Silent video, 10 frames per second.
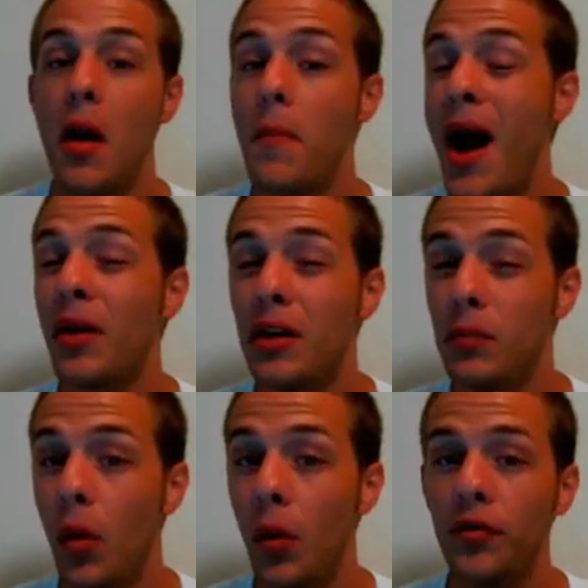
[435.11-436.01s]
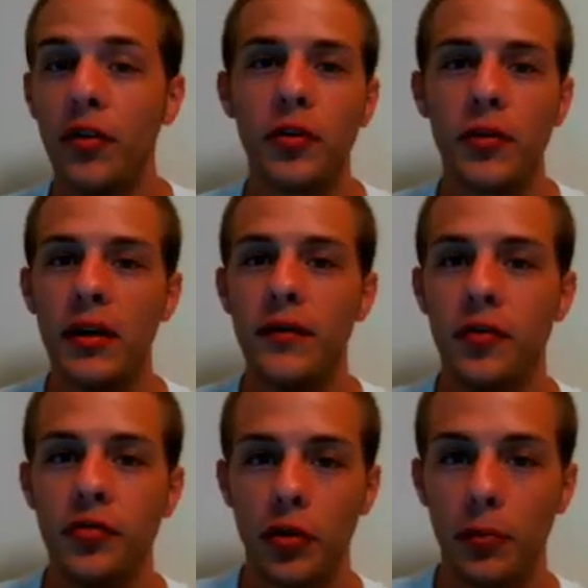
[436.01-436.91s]
amount in moles of your
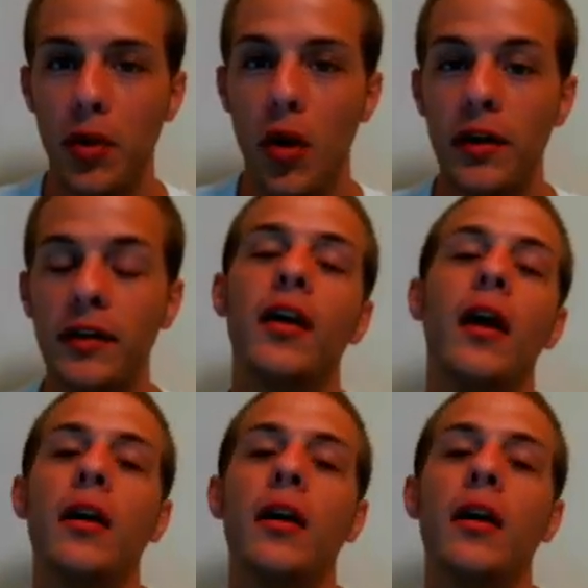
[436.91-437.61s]
individual component